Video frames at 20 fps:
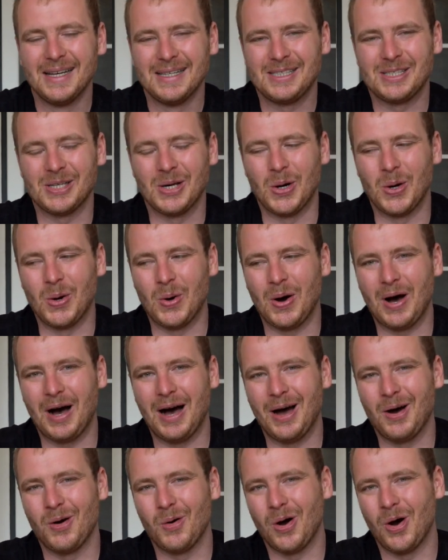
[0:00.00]
So
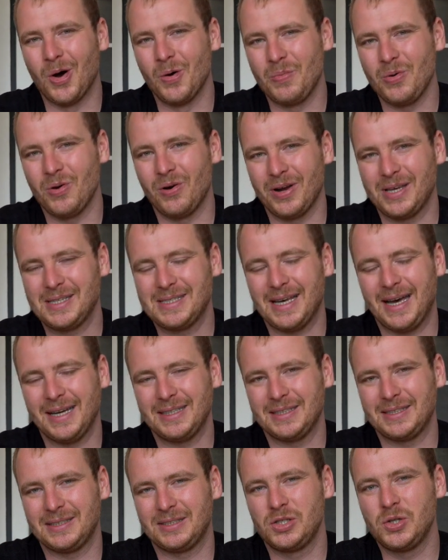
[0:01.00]
hope you're
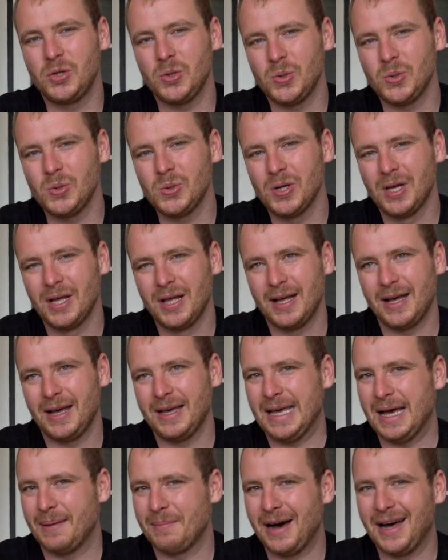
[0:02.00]
excited too.
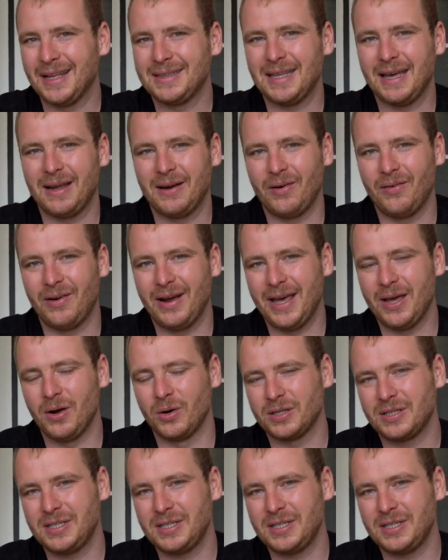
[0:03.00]
Yamaha Tenere or